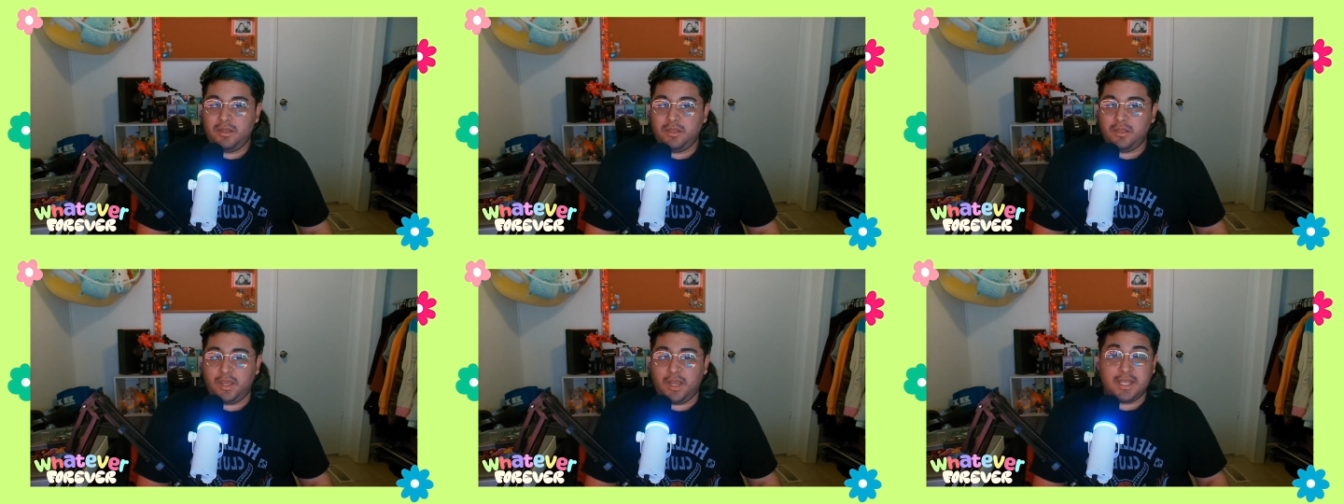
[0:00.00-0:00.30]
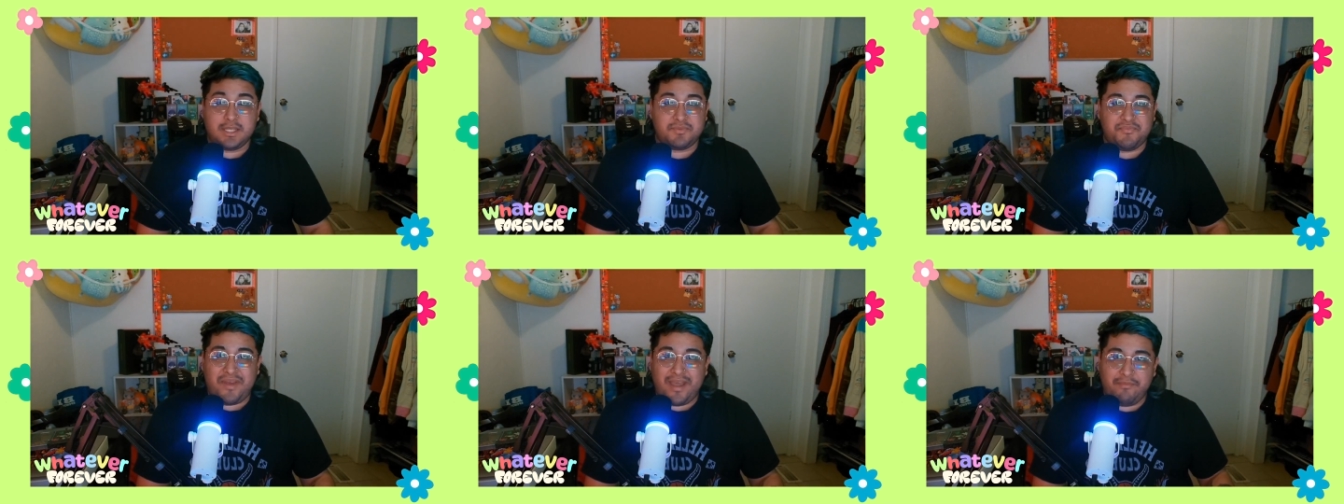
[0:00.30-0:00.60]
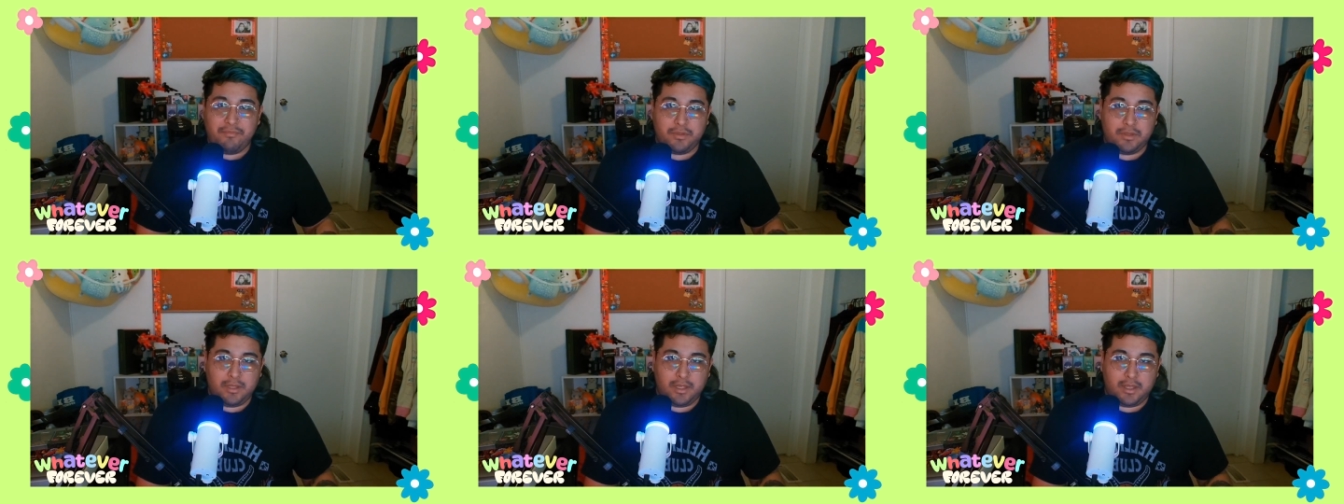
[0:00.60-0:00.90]
you guys
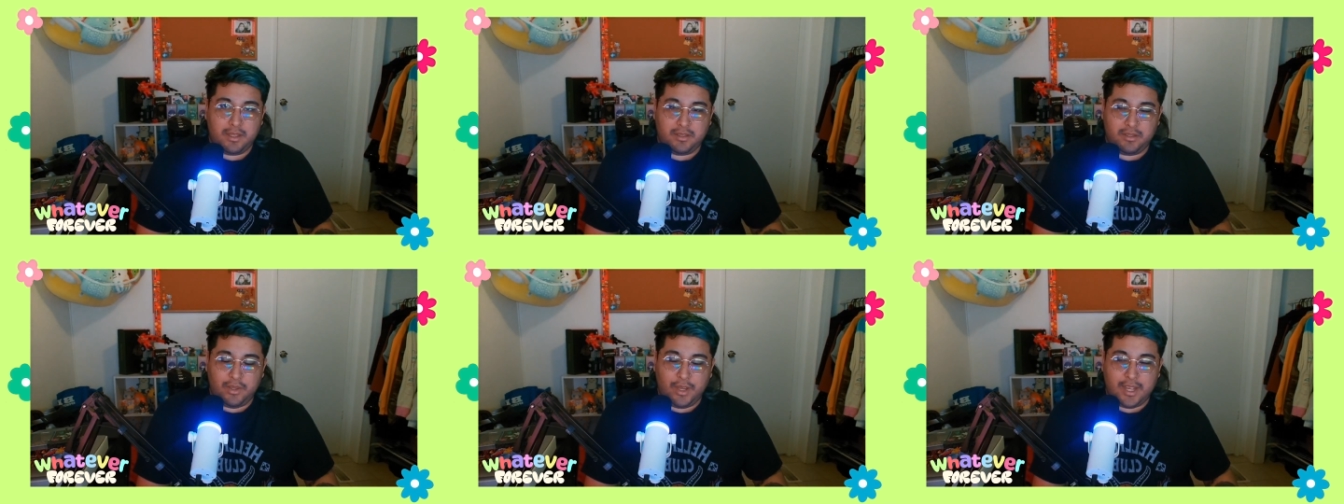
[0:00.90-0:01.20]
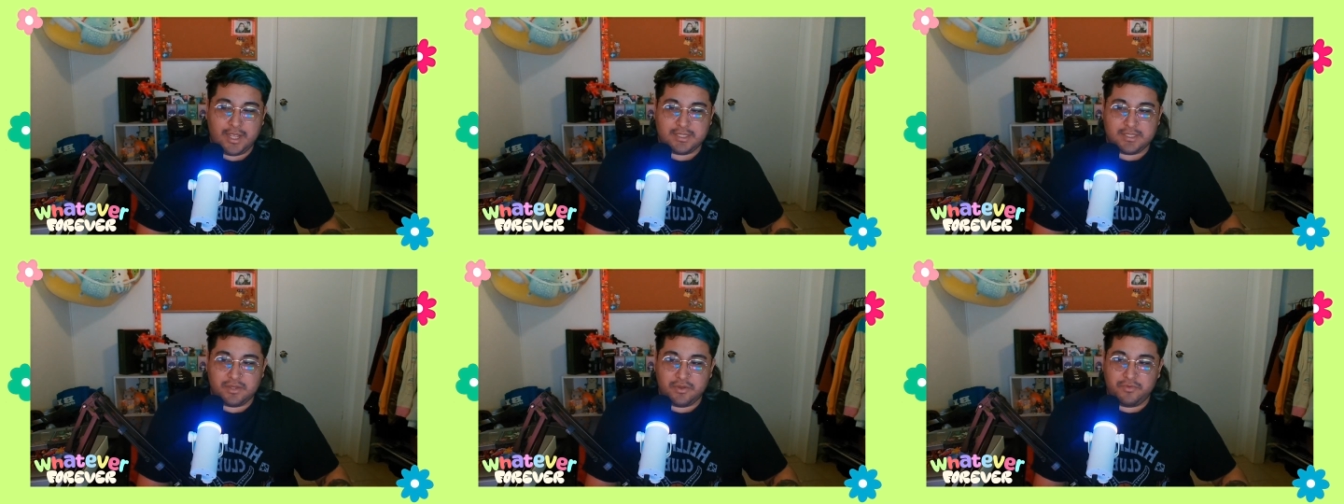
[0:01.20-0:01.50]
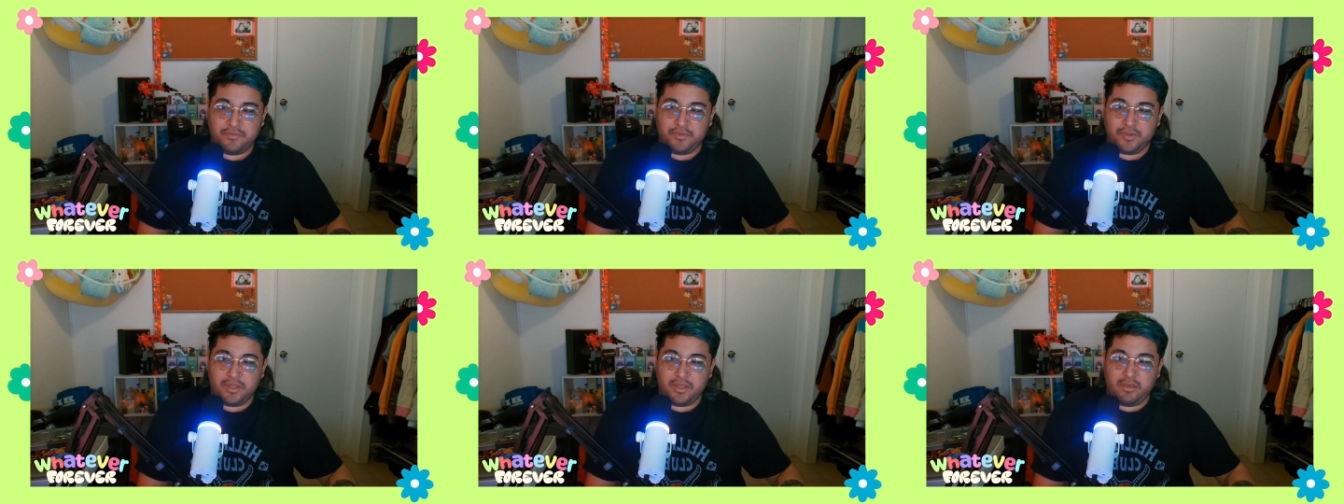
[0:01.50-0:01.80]
vibe with that you guys
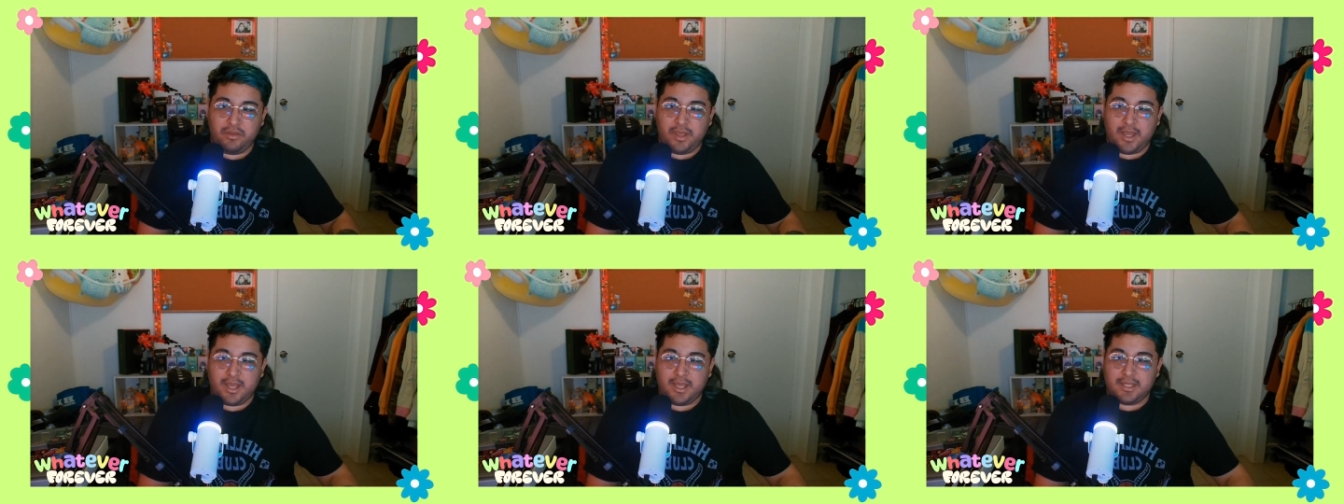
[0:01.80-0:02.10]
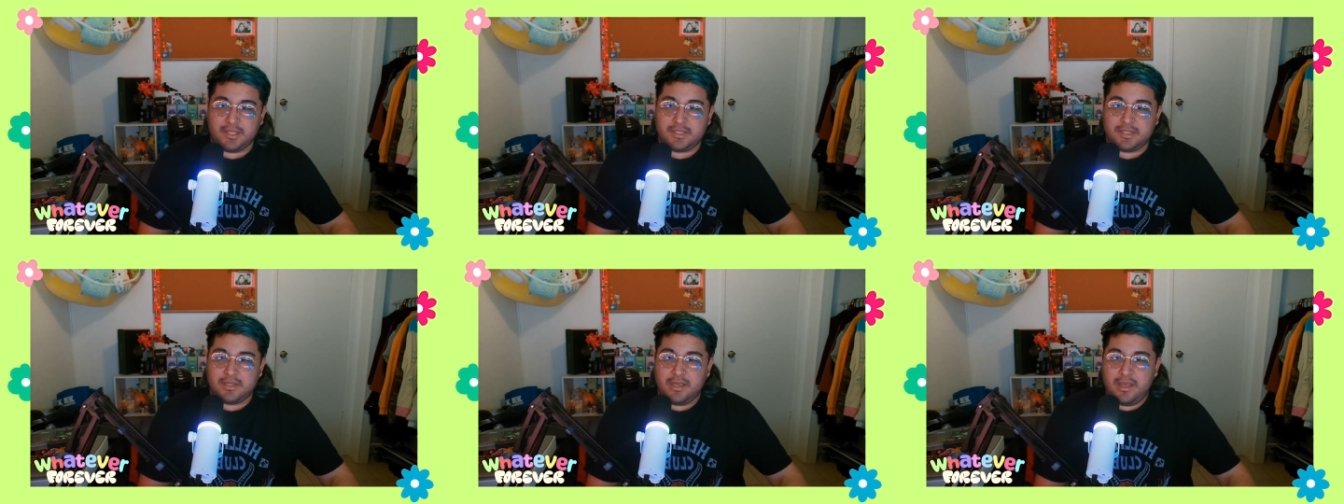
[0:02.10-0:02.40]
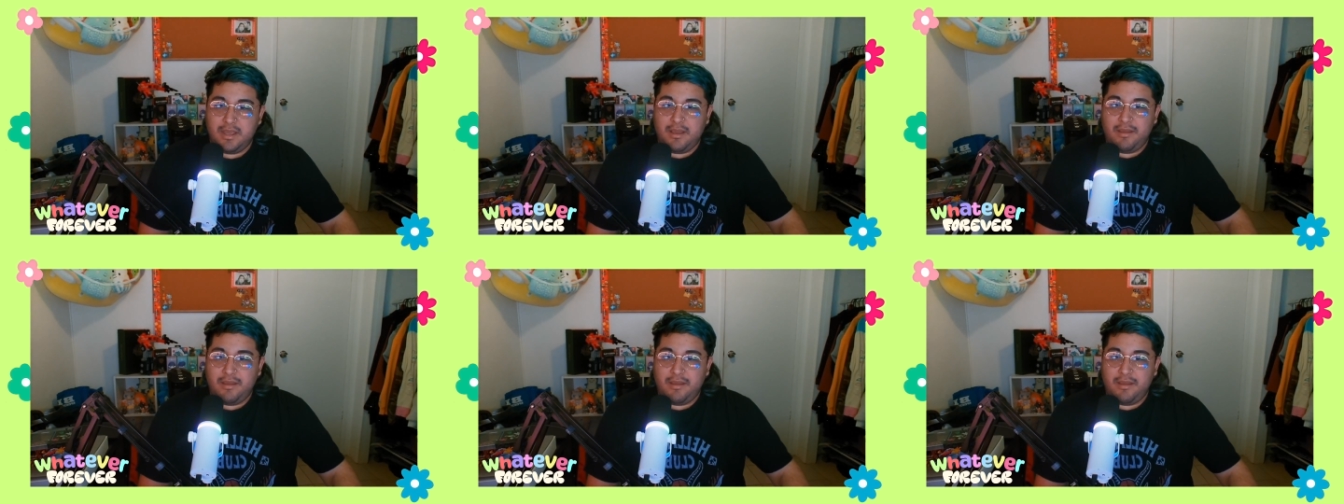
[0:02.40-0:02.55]
hopefully you guys